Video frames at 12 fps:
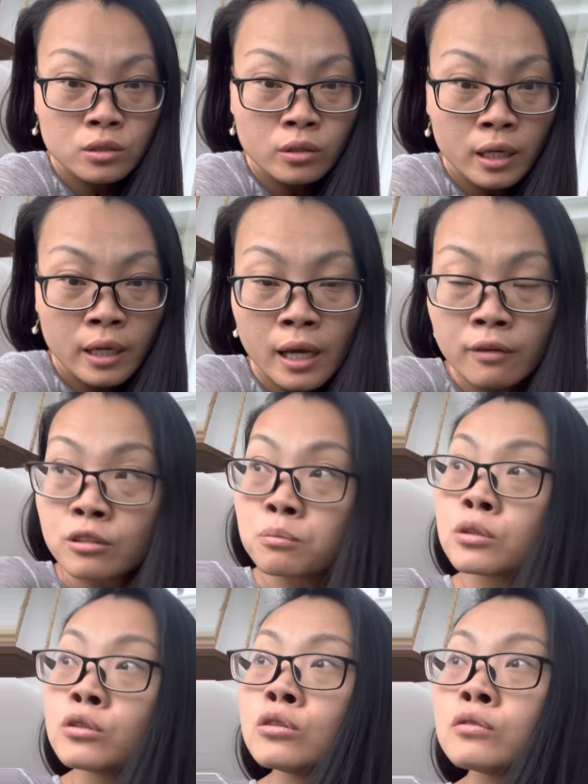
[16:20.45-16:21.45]
Okay, have a
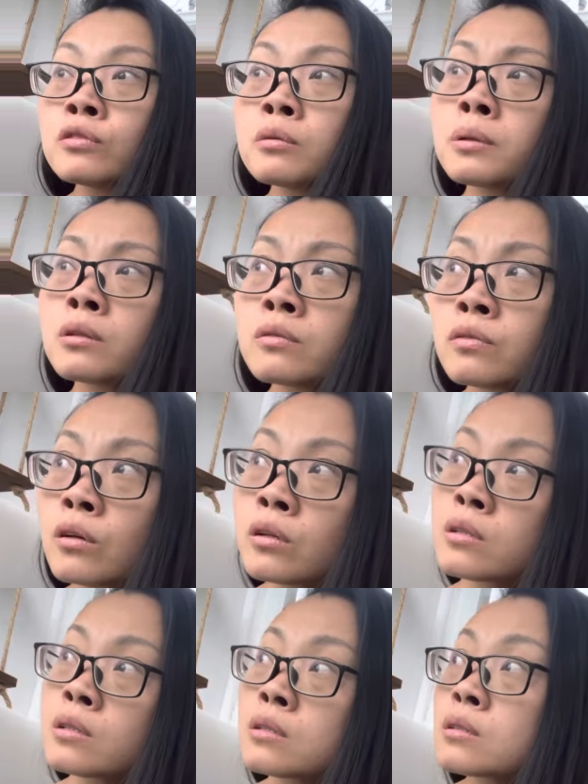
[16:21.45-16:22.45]
beautiful,
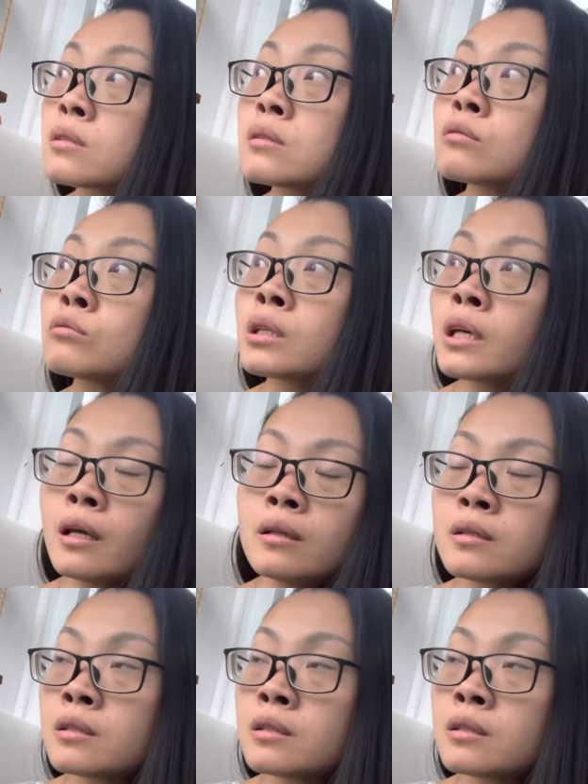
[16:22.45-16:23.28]
beautiful weekend.